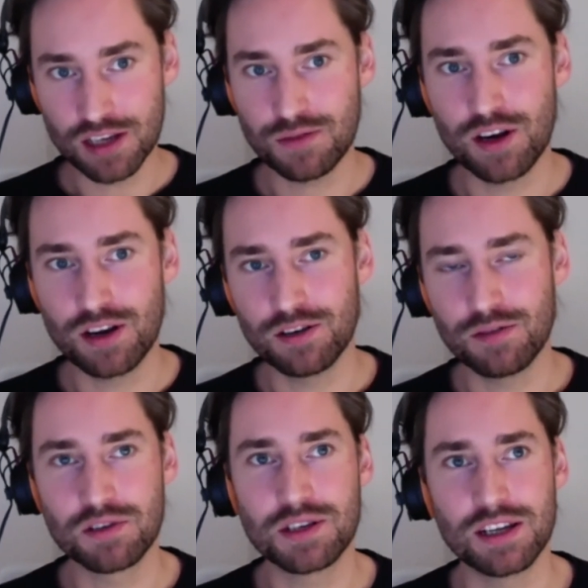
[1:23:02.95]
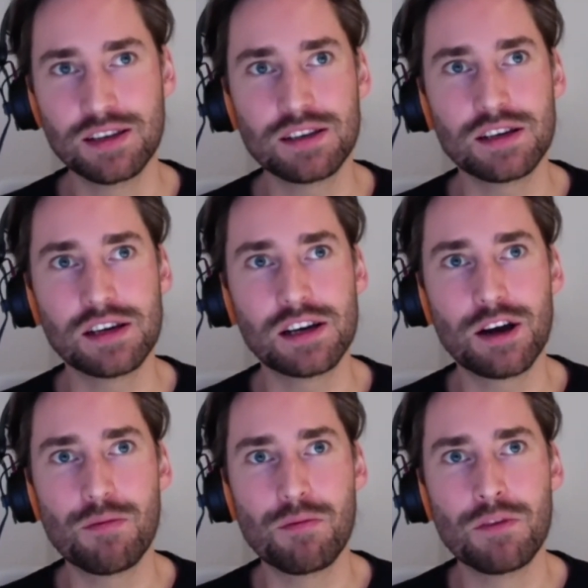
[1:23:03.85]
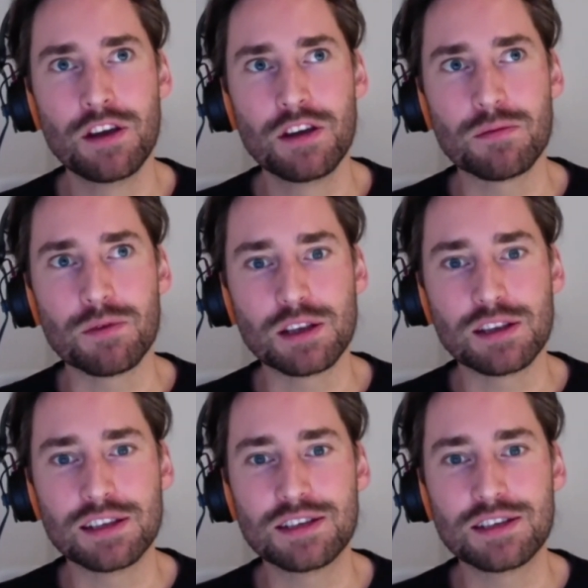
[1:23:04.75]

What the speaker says: Yes, 100%. But